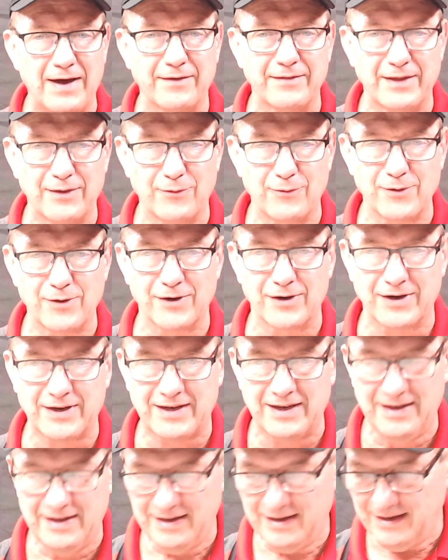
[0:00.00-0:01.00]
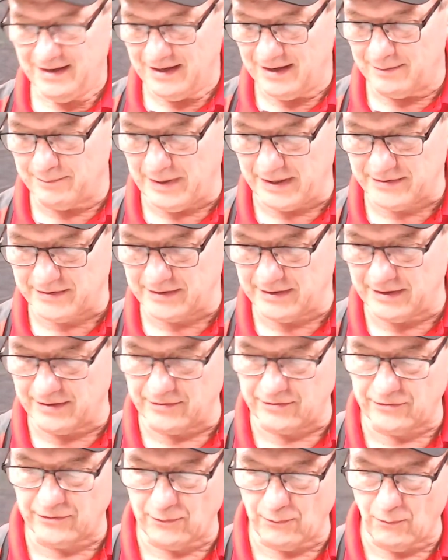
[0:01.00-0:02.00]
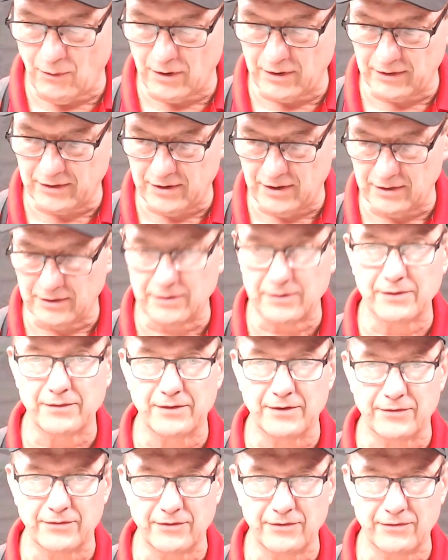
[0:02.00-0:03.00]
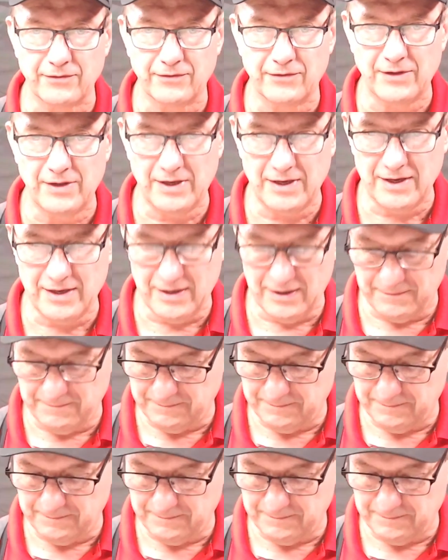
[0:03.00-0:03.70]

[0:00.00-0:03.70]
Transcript: work. And basically, this is the watercolor, this is the